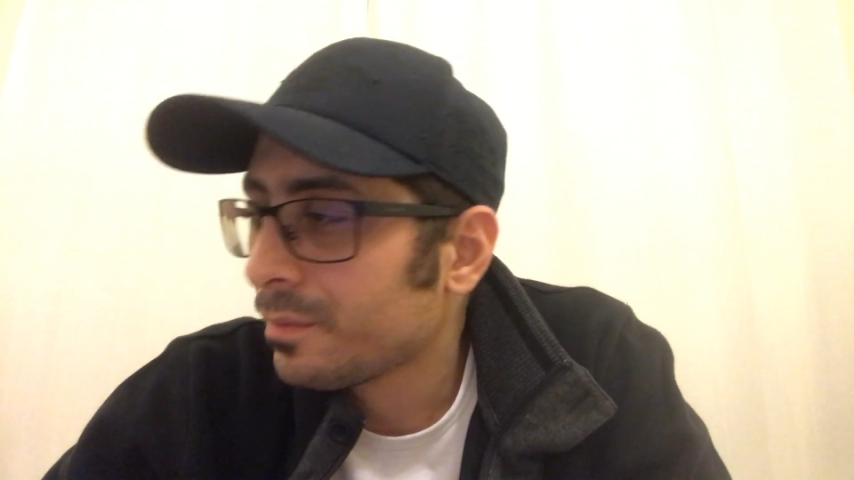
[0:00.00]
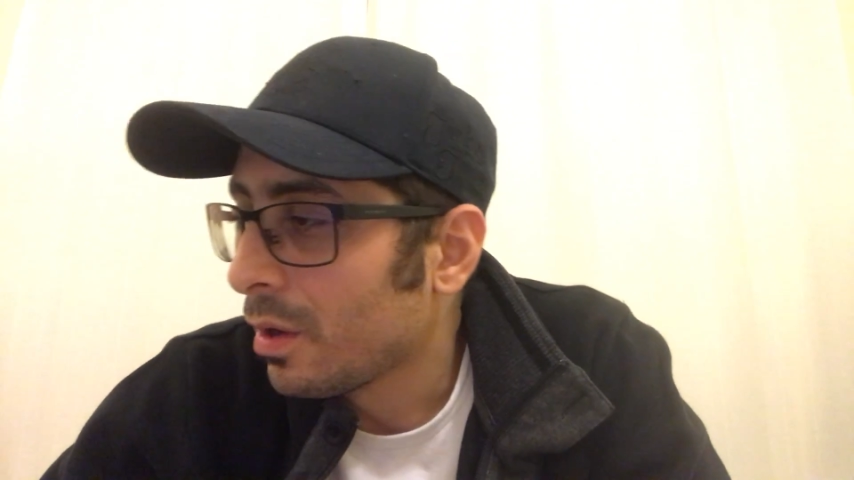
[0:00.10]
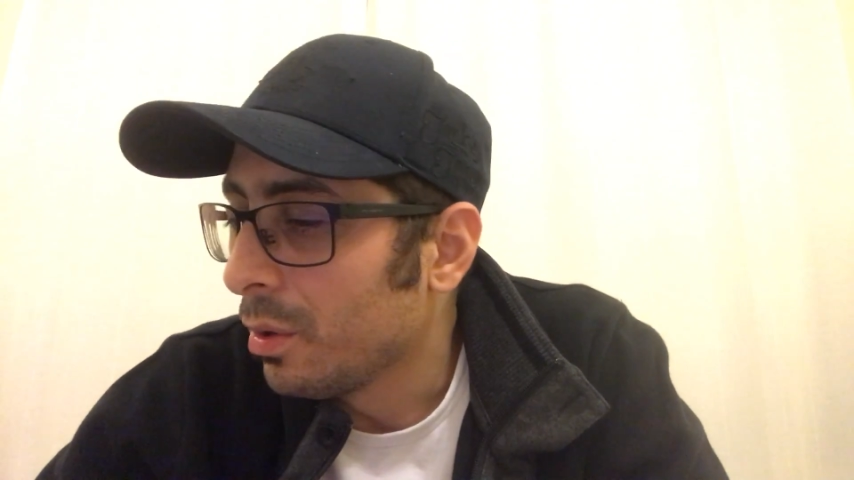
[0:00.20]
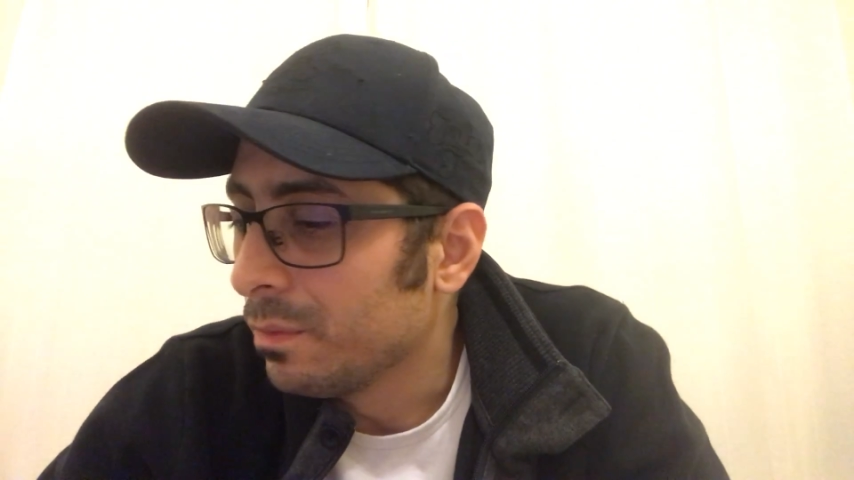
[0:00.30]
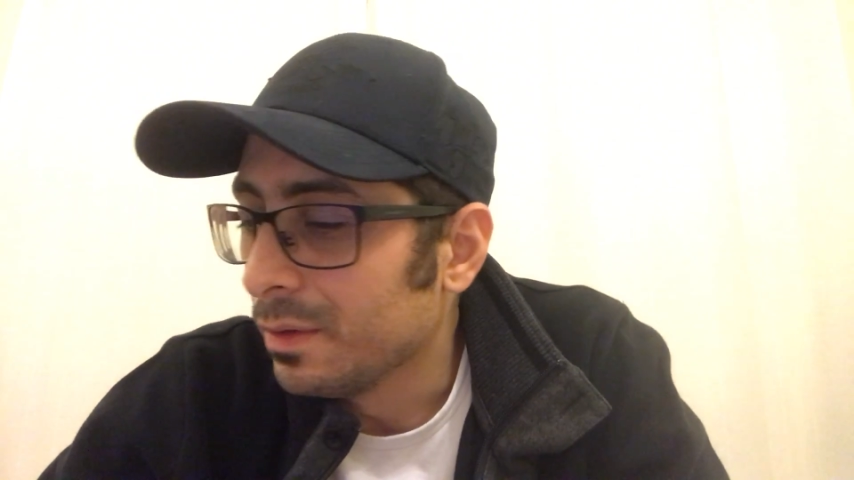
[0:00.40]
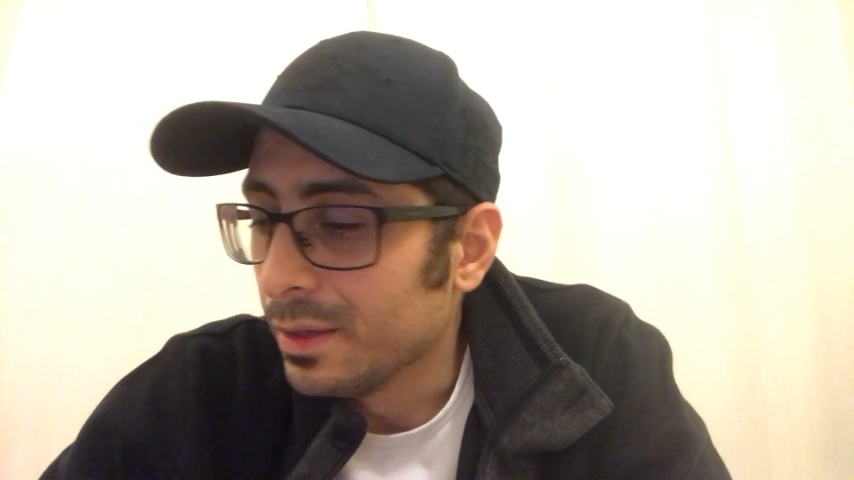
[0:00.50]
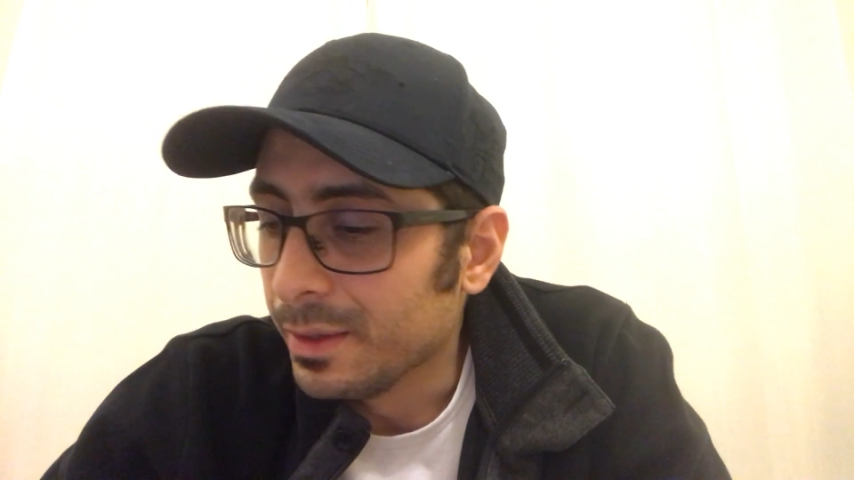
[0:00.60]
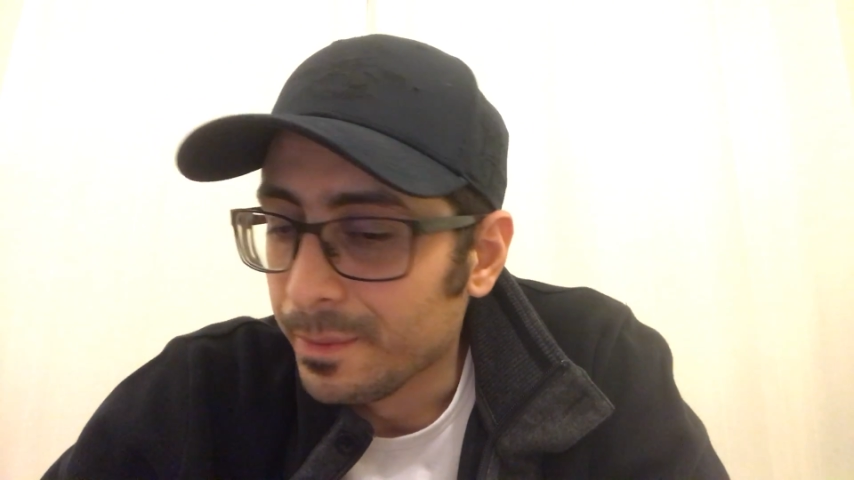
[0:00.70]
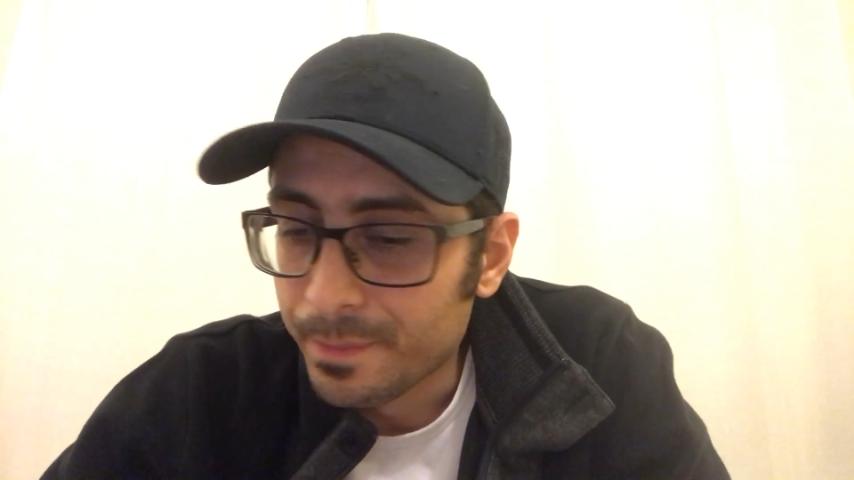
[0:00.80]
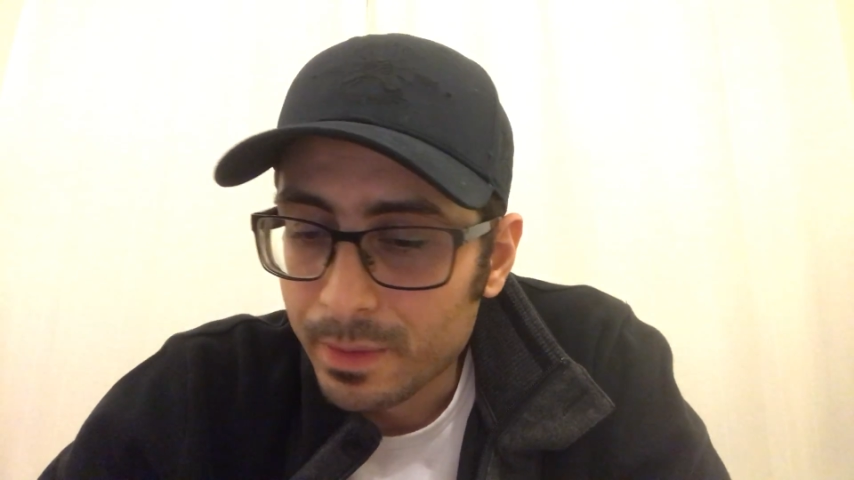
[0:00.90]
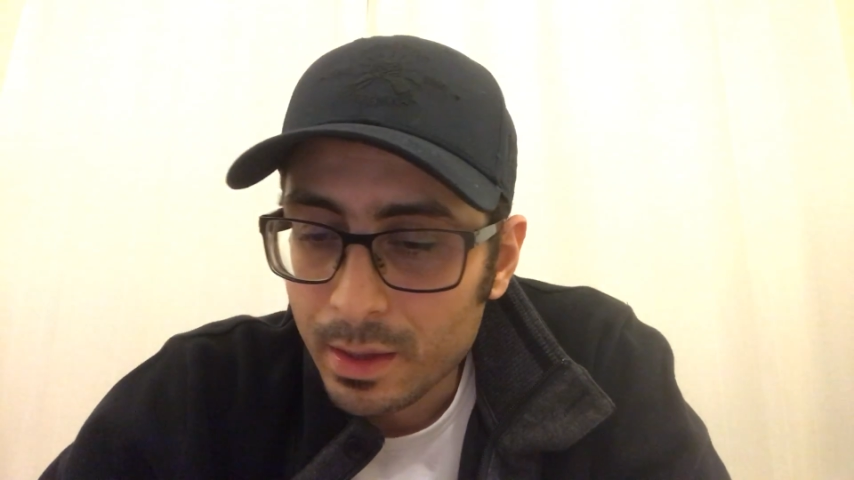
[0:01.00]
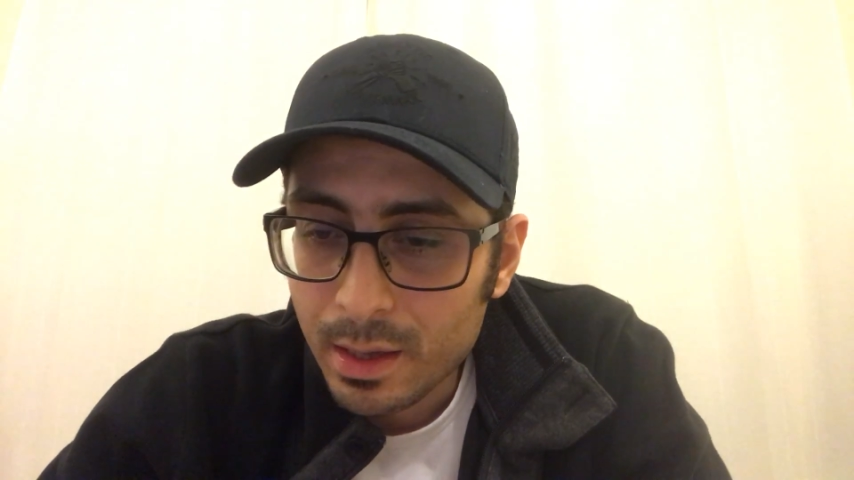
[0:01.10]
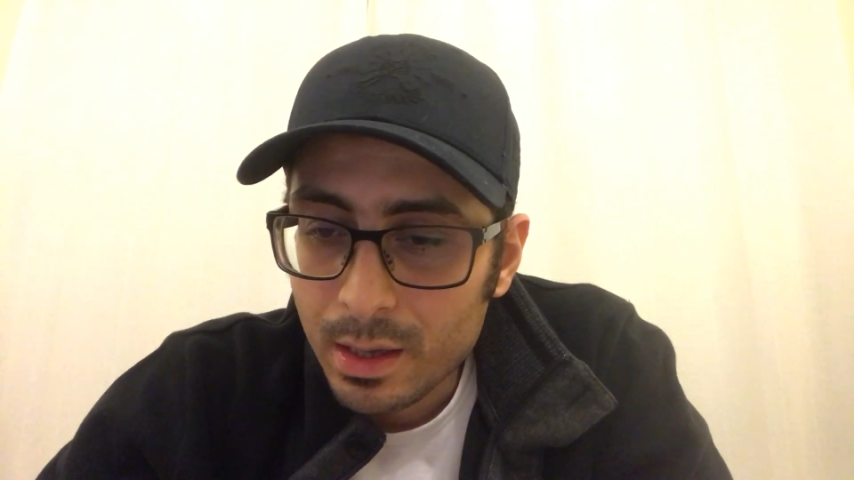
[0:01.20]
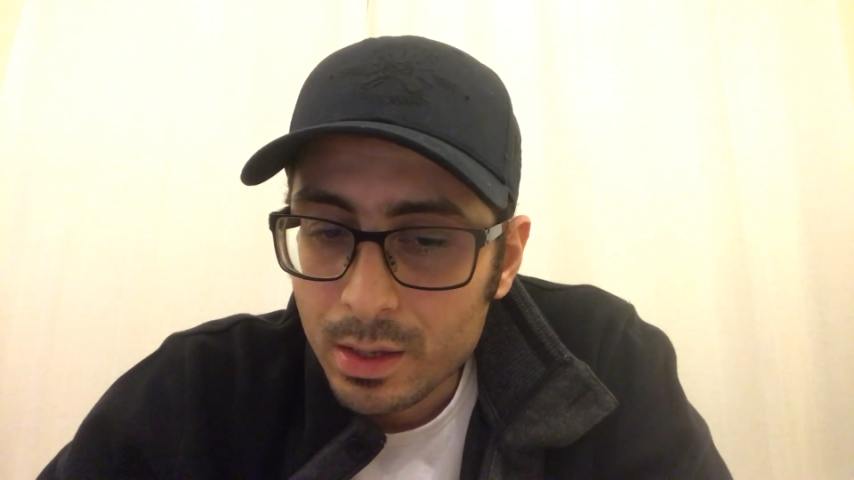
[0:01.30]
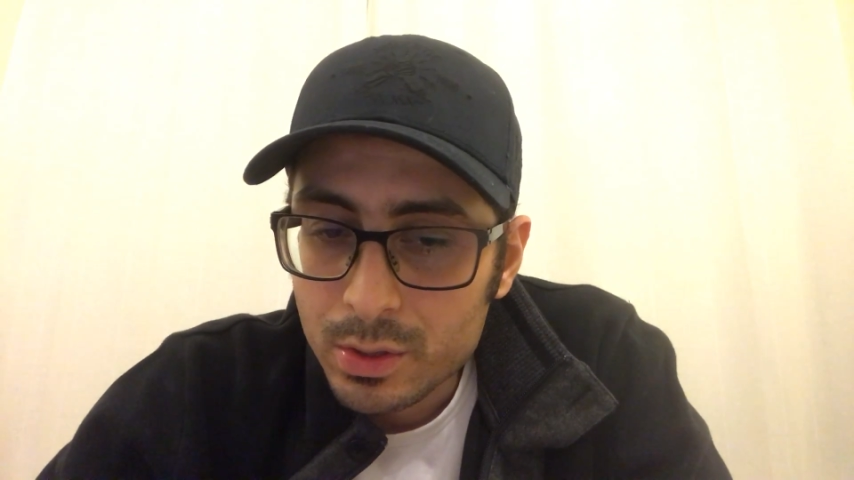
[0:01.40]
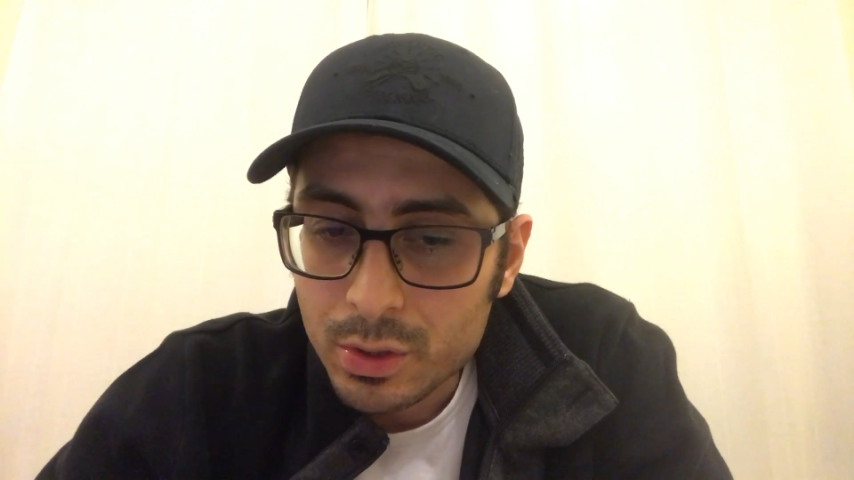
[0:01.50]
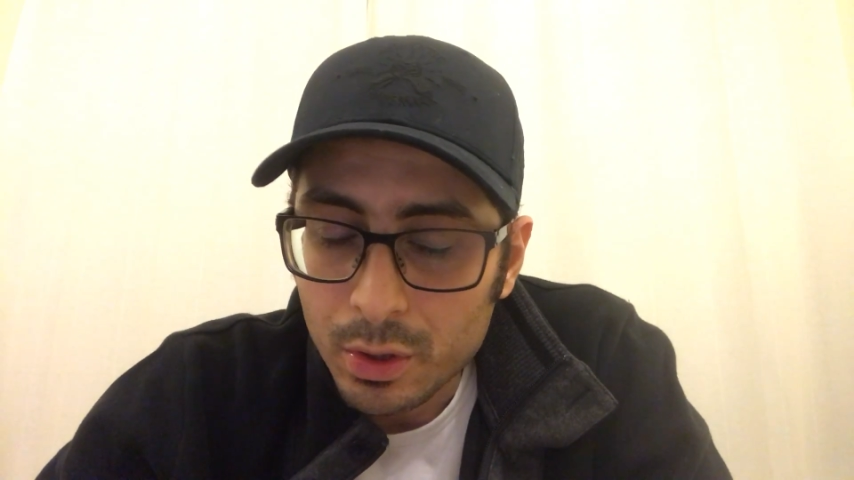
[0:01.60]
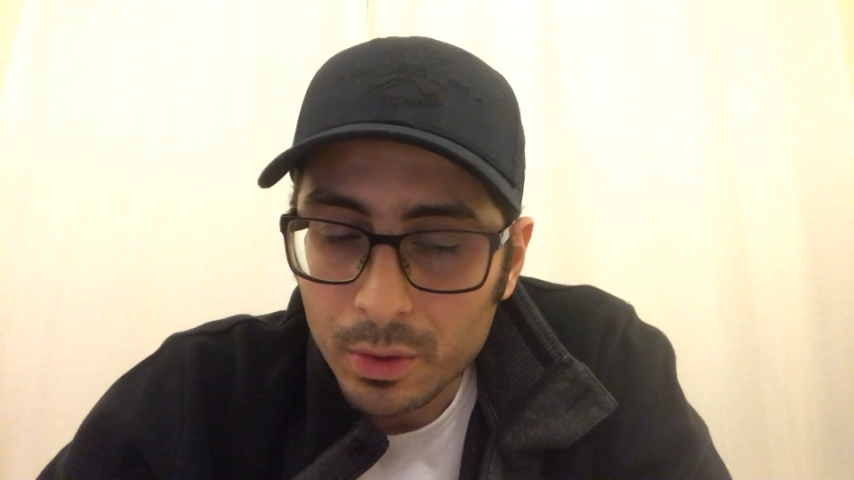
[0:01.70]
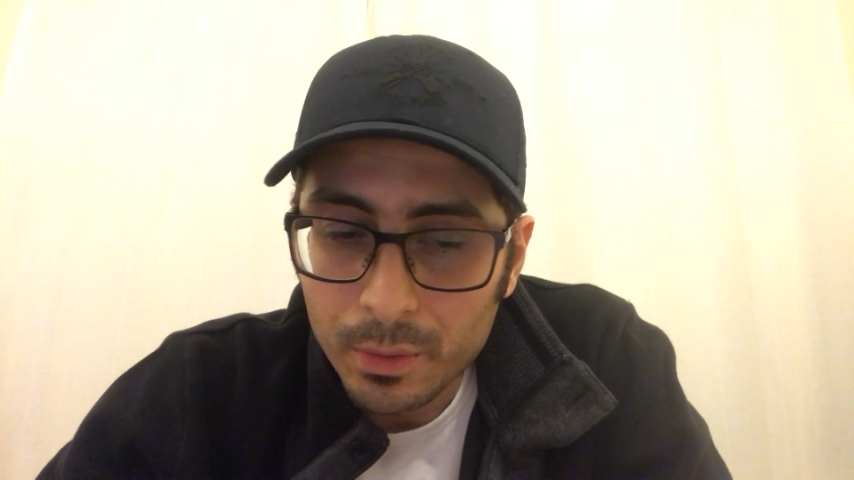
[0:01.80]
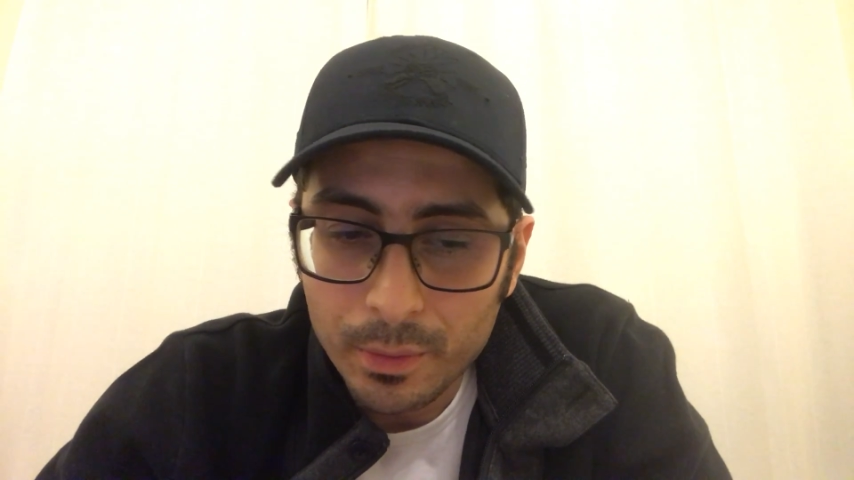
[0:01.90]
hopefully.
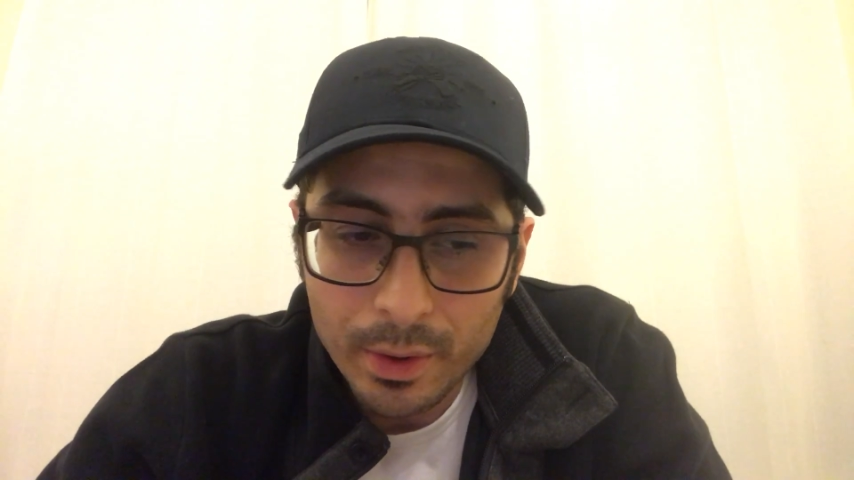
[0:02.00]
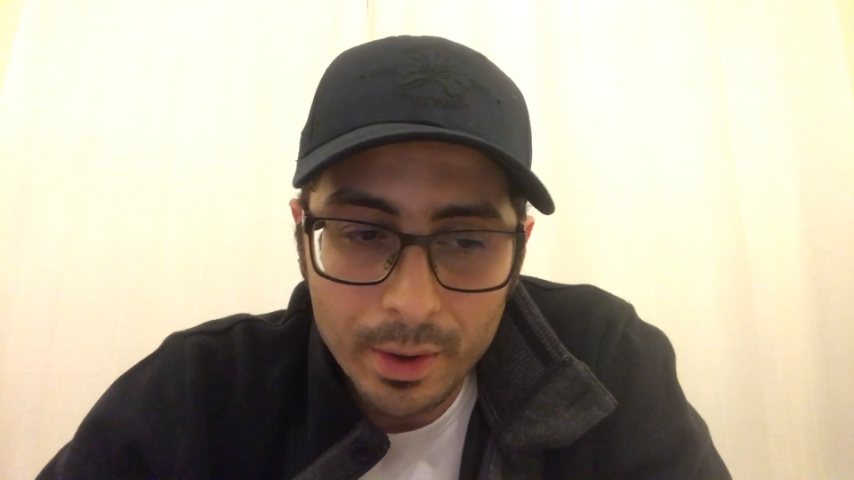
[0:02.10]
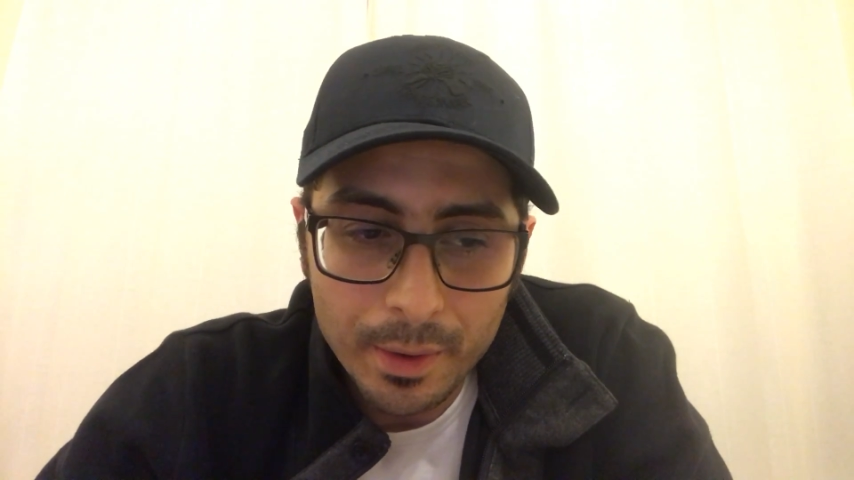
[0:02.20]
So